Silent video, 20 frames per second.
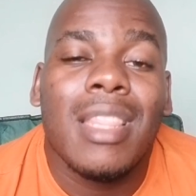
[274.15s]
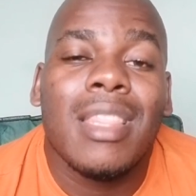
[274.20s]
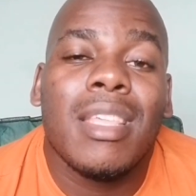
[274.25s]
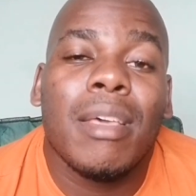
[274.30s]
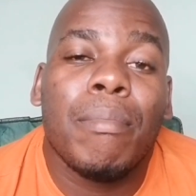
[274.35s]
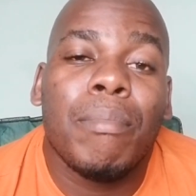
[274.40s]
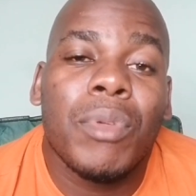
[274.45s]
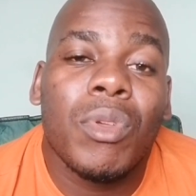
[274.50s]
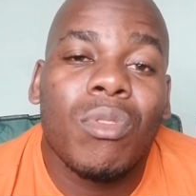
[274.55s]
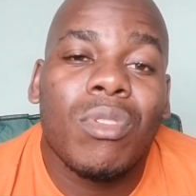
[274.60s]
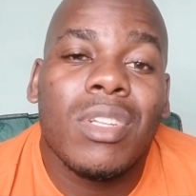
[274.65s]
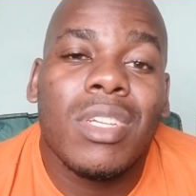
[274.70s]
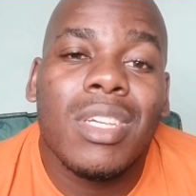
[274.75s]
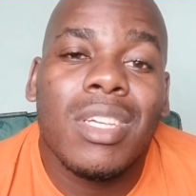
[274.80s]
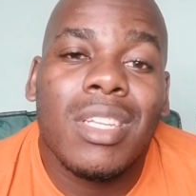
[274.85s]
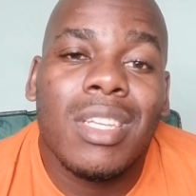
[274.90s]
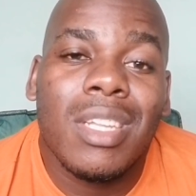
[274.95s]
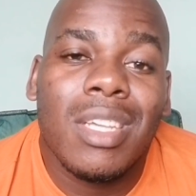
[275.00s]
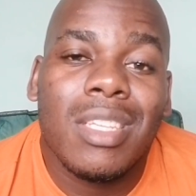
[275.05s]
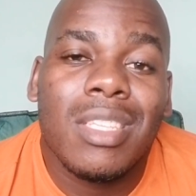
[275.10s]
the beauty
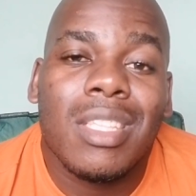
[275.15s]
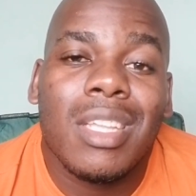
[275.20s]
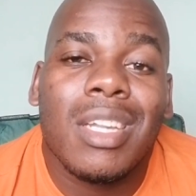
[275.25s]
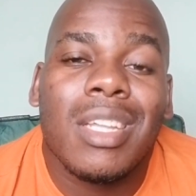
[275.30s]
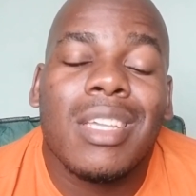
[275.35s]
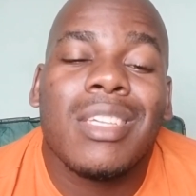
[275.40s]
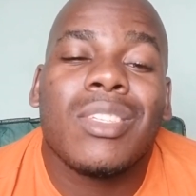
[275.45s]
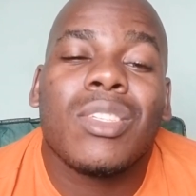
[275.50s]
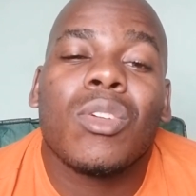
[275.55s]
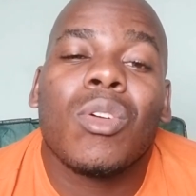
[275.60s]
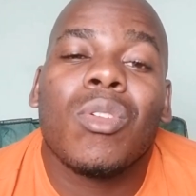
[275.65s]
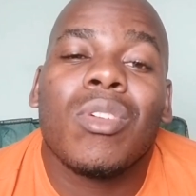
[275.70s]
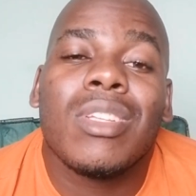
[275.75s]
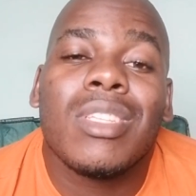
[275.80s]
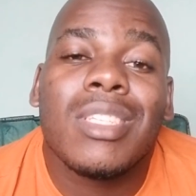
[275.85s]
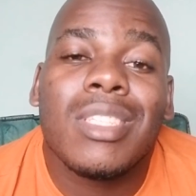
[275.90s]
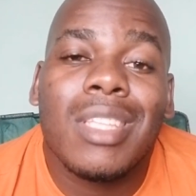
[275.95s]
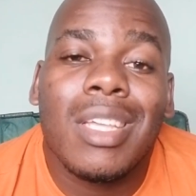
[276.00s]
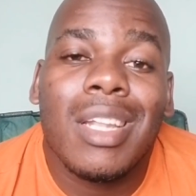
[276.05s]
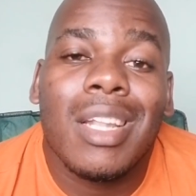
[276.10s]
industry is
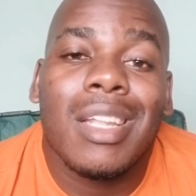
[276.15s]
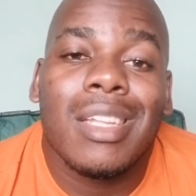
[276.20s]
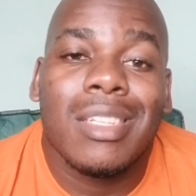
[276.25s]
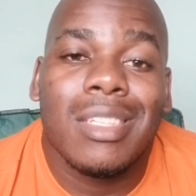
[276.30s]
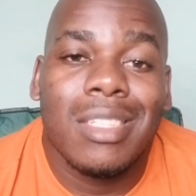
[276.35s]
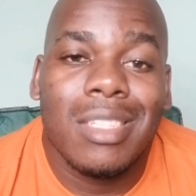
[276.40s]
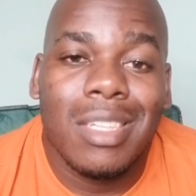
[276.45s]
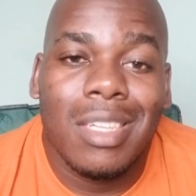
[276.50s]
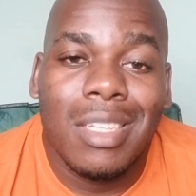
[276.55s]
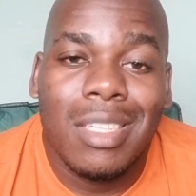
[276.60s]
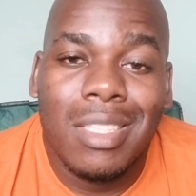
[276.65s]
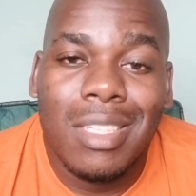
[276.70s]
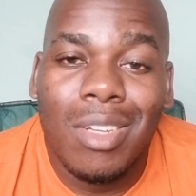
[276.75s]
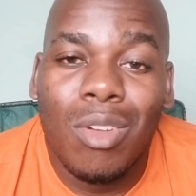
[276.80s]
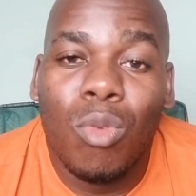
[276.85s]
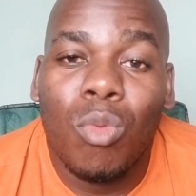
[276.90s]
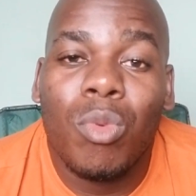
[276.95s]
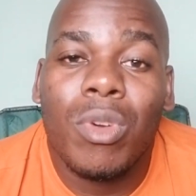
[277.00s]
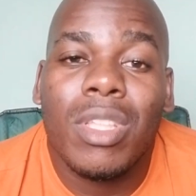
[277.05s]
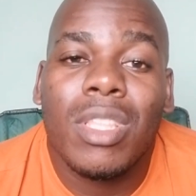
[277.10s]
constantly
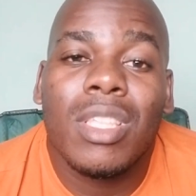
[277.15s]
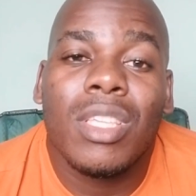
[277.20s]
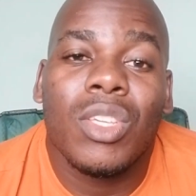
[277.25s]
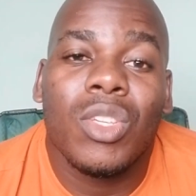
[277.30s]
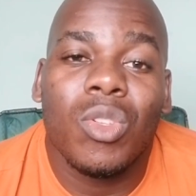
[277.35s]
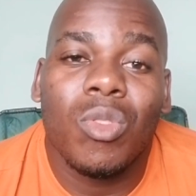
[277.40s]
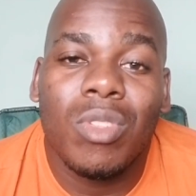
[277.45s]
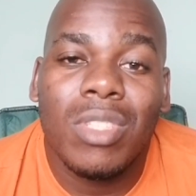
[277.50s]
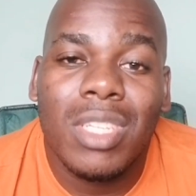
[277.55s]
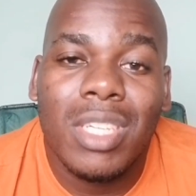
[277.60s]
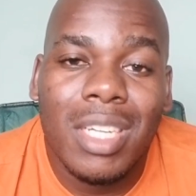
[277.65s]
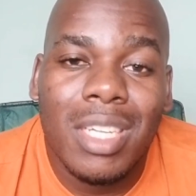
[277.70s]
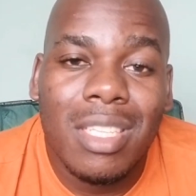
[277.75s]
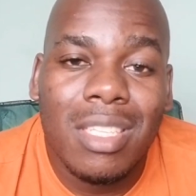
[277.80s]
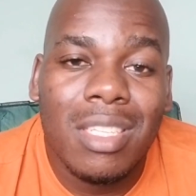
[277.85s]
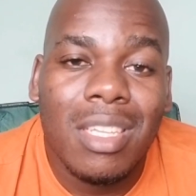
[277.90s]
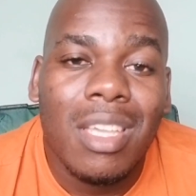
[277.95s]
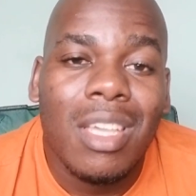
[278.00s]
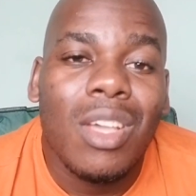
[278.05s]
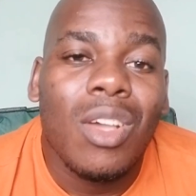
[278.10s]
changing with new
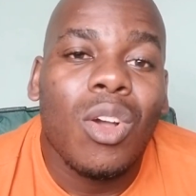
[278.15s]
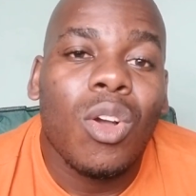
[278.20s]
trends